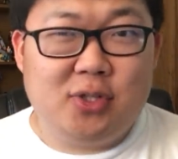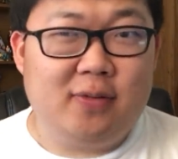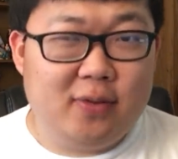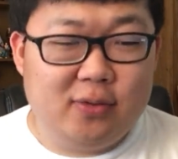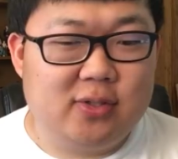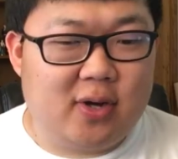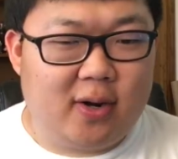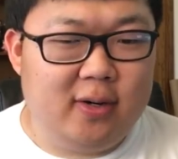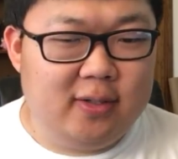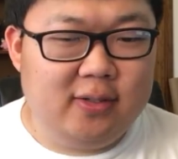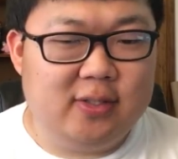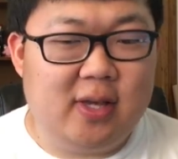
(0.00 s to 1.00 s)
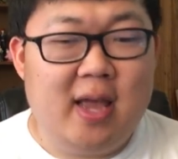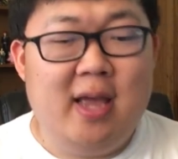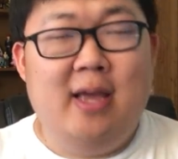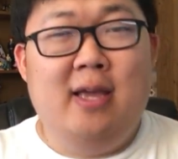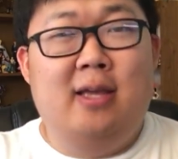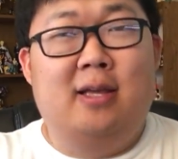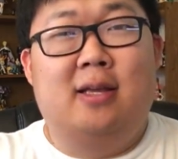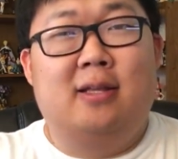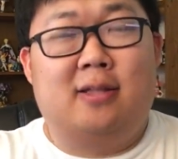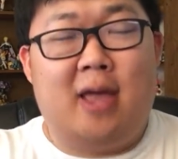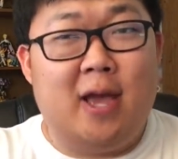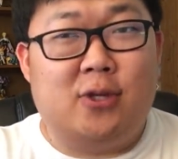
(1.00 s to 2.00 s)
of those cards
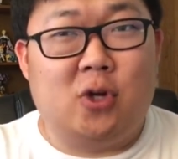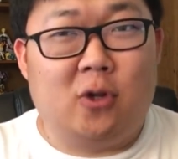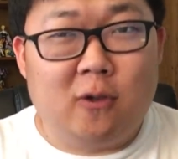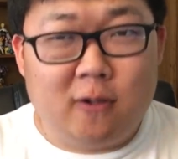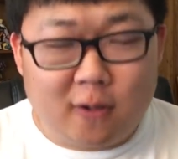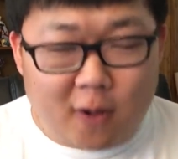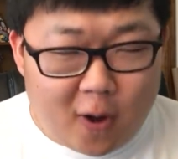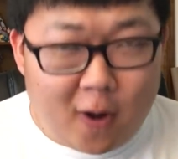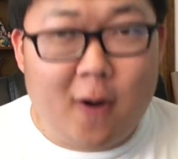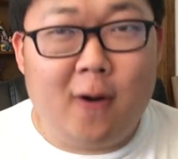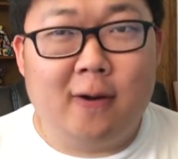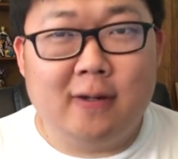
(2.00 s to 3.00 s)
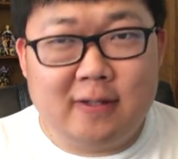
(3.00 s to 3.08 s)
takes a long